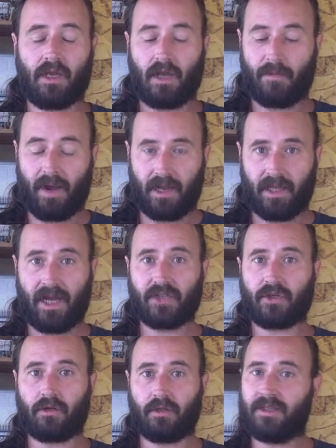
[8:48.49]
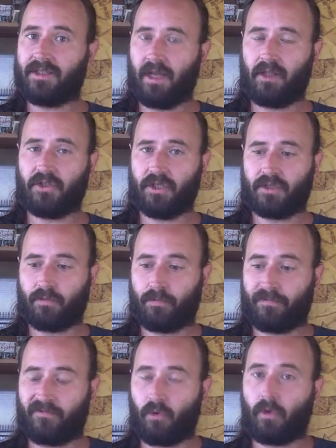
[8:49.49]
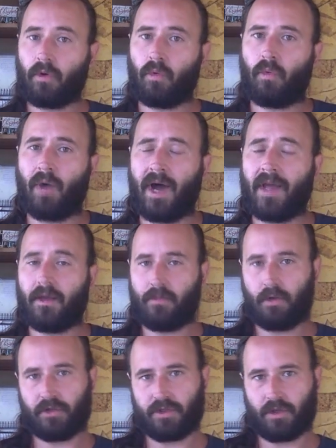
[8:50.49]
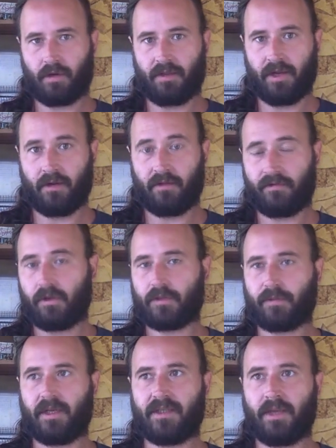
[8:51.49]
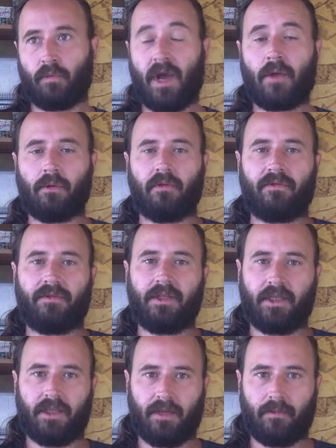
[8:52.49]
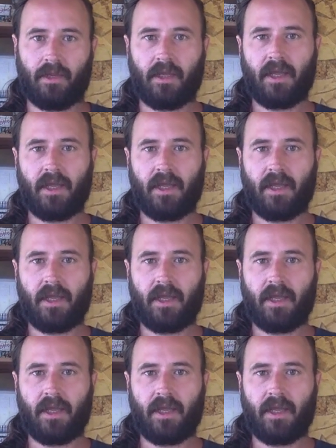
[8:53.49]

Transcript: a biological intelligence for why emotions are there in the first place and why we're feeling them.